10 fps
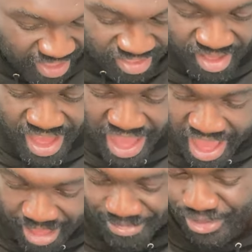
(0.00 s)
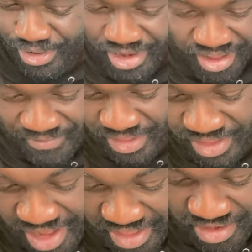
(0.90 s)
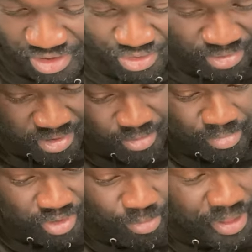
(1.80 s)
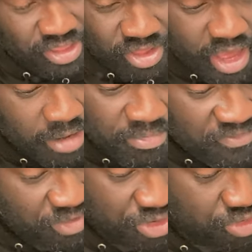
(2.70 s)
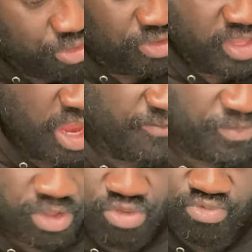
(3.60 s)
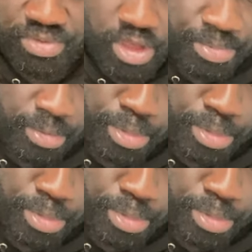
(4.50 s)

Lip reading: these. I absolutely love these. Like I said, I got a little bit excited before the crew could say anything. I just ripped open the